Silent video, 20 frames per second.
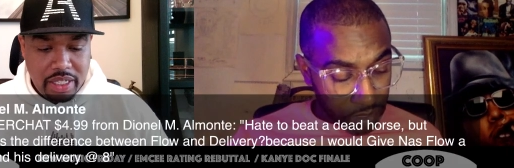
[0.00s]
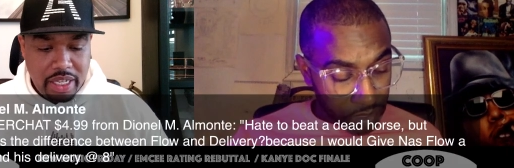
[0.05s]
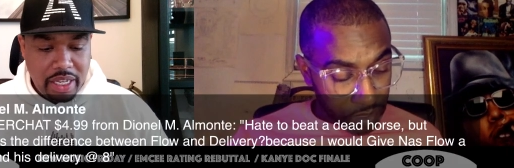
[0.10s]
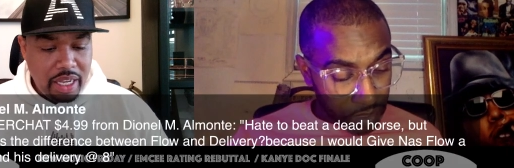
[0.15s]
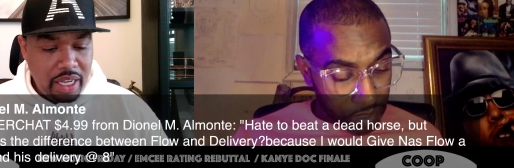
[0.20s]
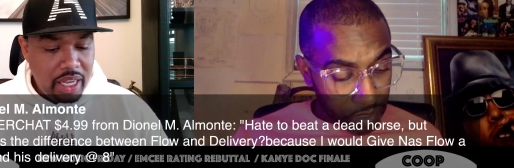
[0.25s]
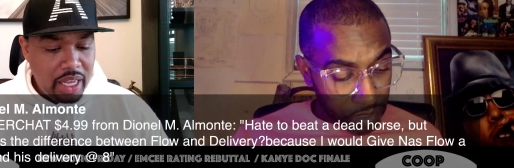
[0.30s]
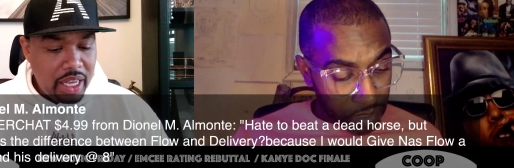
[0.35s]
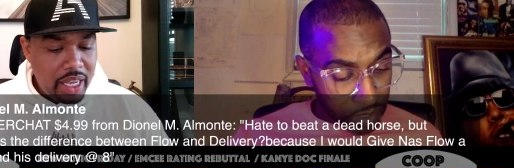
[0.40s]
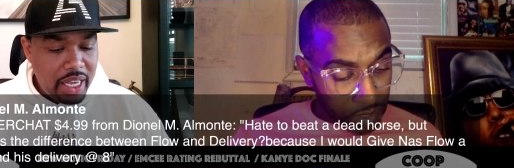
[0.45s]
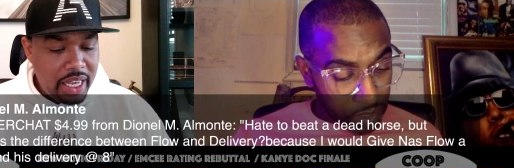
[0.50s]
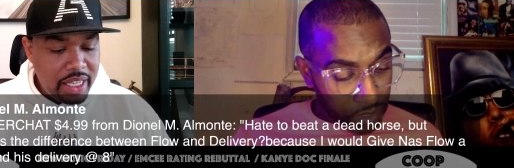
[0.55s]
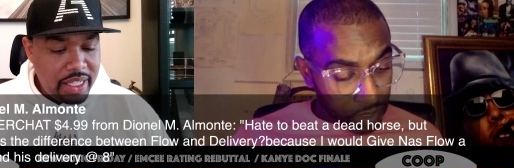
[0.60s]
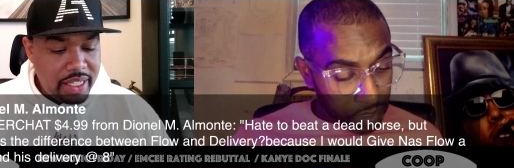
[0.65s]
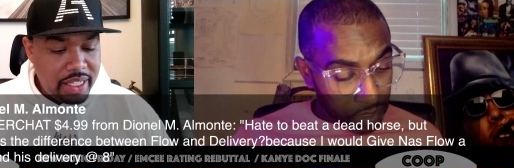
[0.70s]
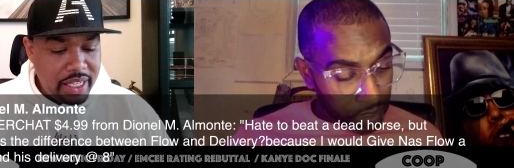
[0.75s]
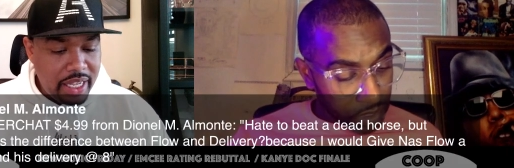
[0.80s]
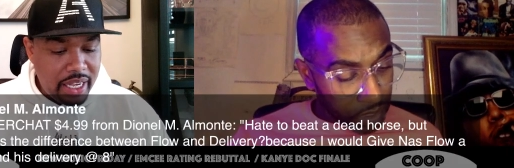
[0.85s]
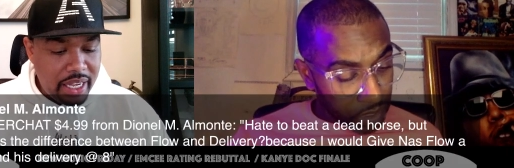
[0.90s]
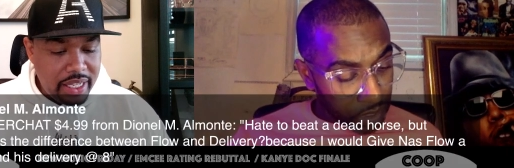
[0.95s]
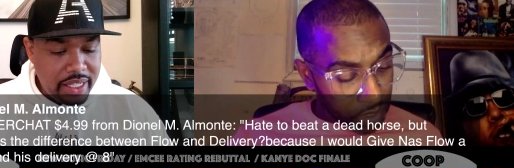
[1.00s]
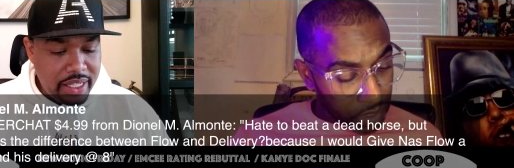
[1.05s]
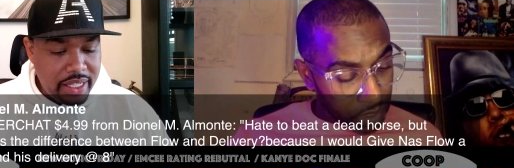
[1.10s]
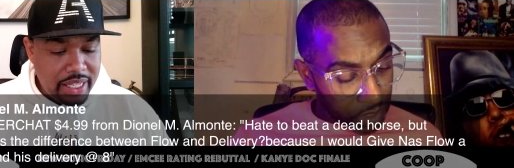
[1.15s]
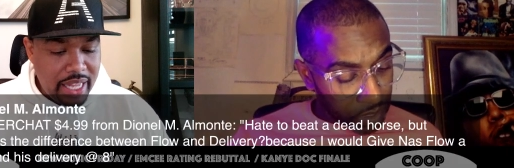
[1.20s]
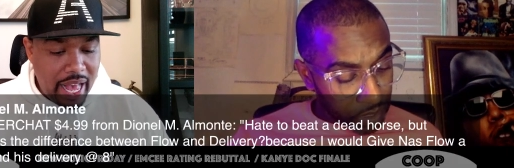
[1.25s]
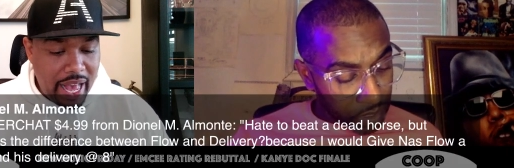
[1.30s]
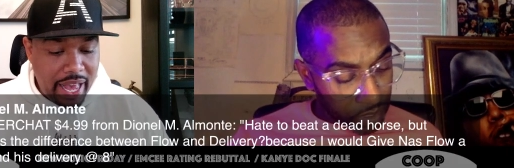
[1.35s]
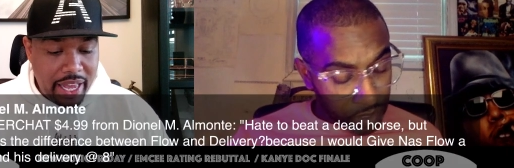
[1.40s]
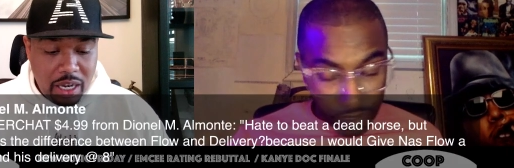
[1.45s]
Speaker 1: see. He says,
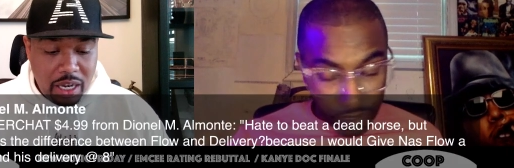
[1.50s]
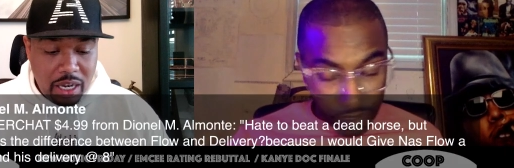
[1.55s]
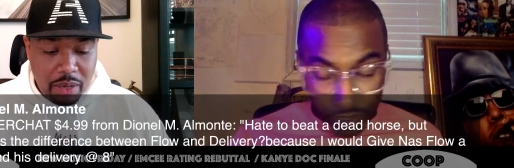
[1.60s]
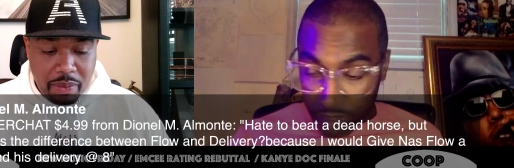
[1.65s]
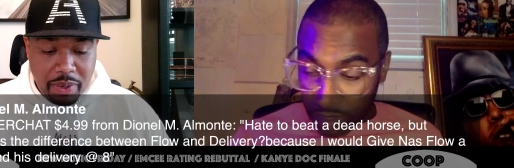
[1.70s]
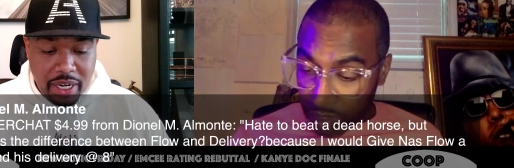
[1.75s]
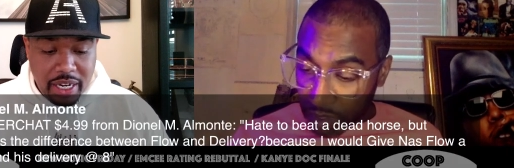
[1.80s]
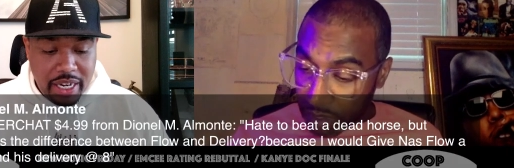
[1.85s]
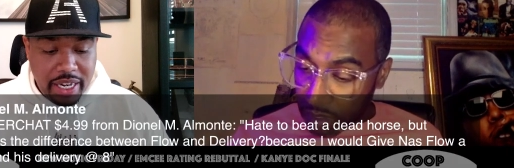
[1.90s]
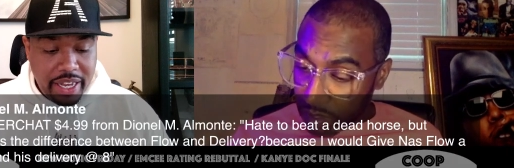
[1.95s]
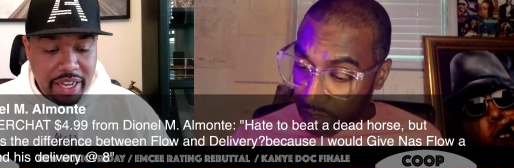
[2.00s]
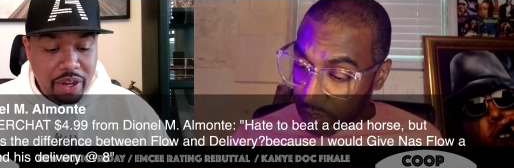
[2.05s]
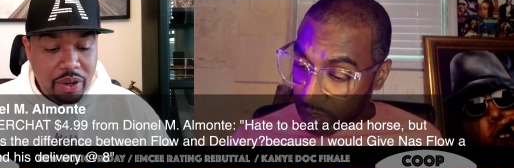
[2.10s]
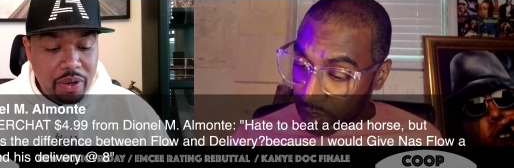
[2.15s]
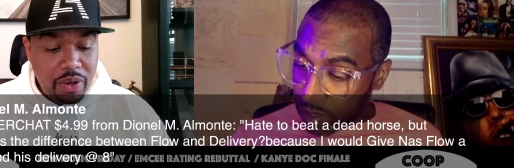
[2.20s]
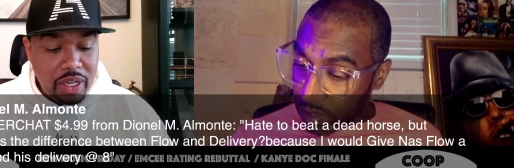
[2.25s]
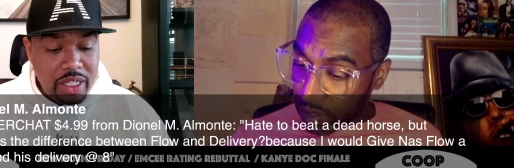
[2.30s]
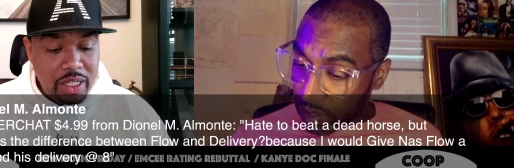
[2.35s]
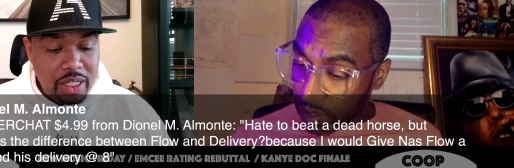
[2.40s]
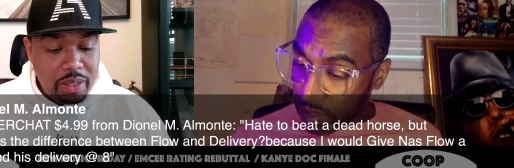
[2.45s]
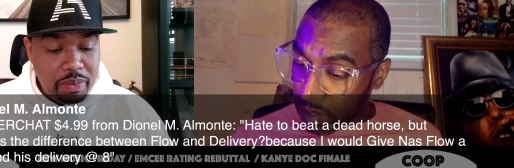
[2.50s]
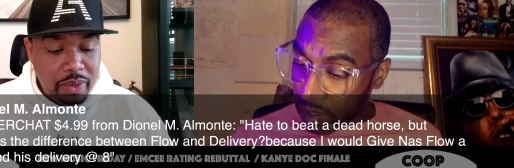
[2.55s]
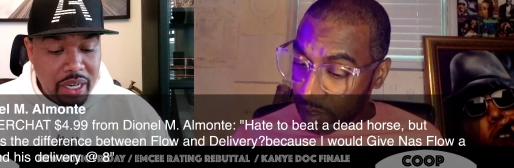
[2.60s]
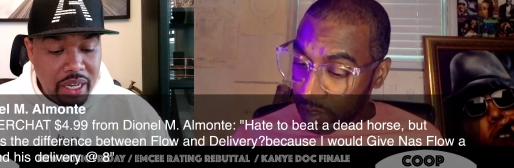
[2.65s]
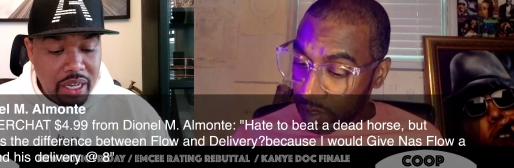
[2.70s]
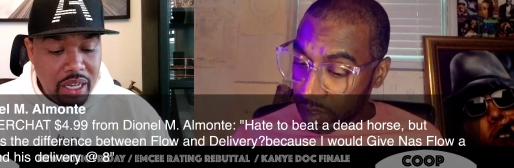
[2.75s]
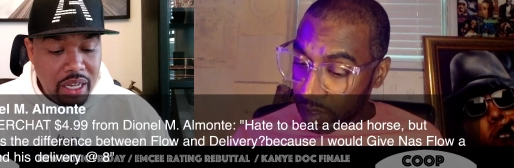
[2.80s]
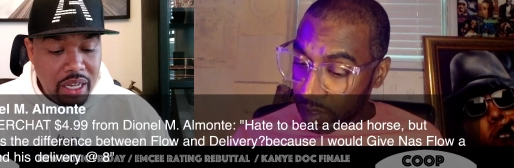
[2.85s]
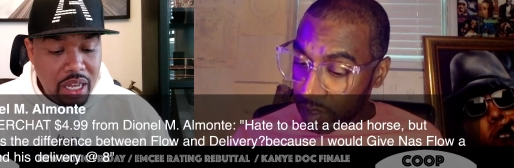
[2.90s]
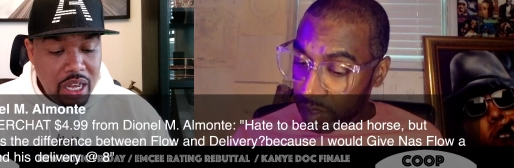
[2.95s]
I hate to be the dead horse,
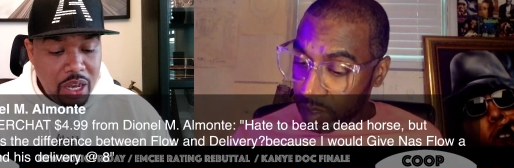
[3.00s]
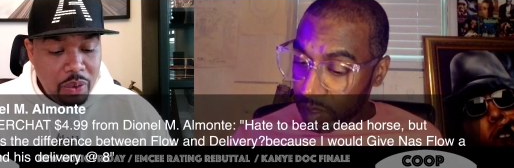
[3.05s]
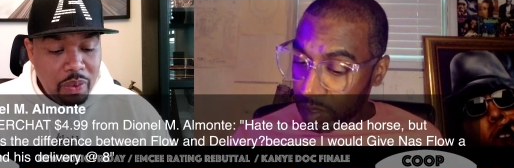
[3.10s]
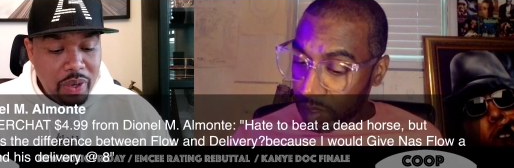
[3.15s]
but